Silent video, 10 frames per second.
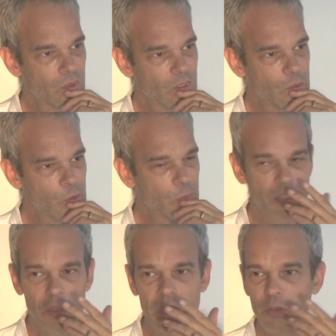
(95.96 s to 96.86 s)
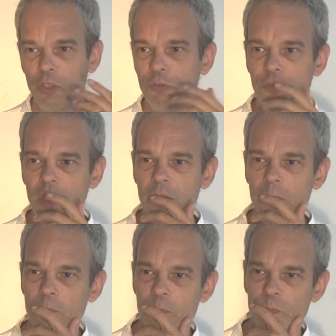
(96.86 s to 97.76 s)
if you want to get rid of fear,
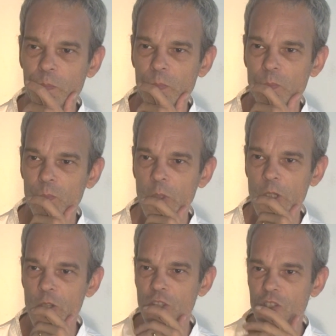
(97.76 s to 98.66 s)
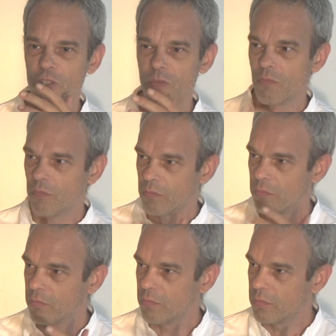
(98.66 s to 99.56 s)
because it's
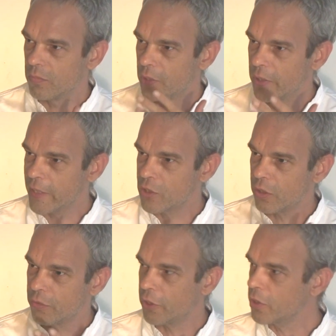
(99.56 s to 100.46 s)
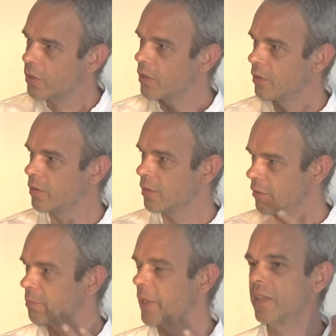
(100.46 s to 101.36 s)
the natural function
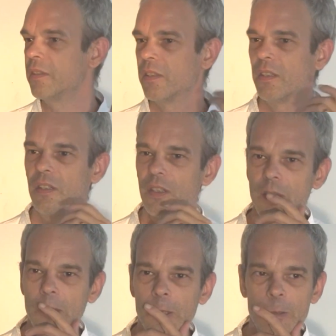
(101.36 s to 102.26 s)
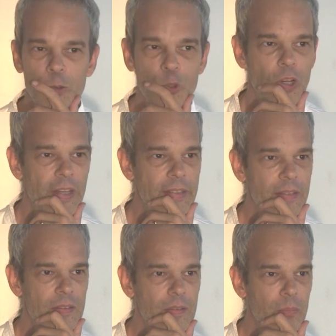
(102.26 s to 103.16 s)
of mind to
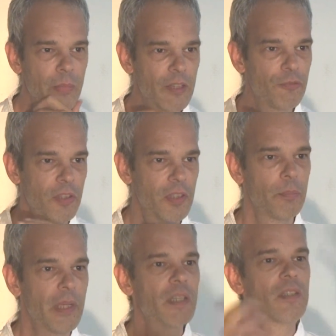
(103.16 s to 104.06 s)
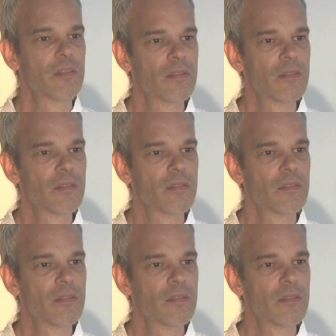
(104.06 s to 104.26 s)
make fear bigger.